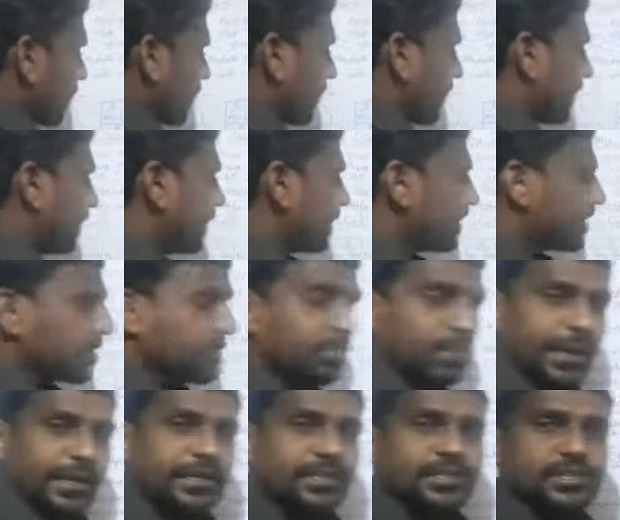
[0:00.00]
integer
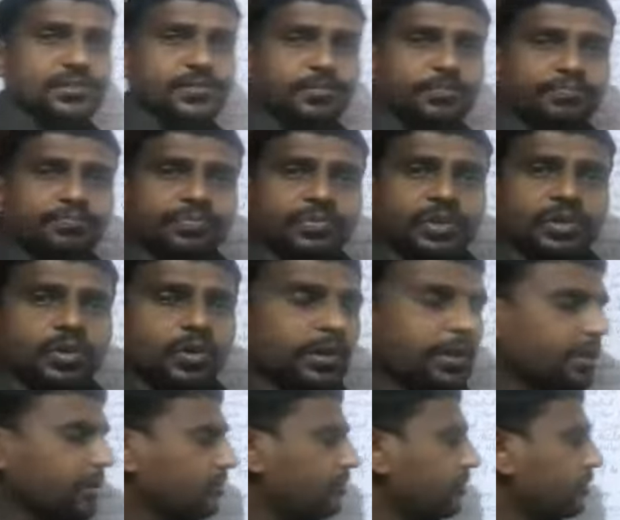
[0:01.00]
bytes.
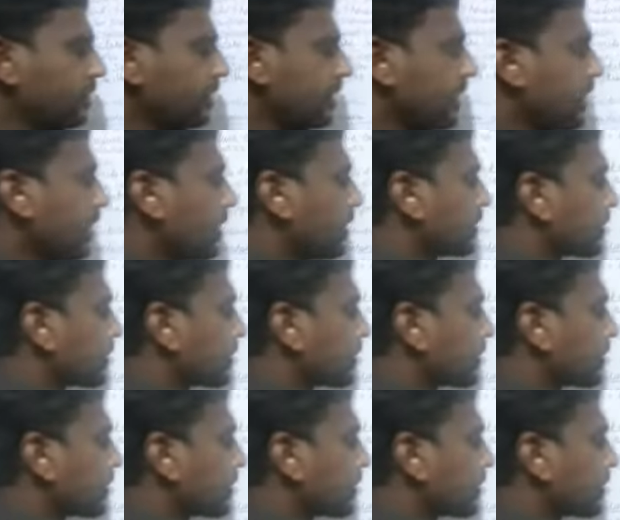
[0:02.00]
Okay, if you declare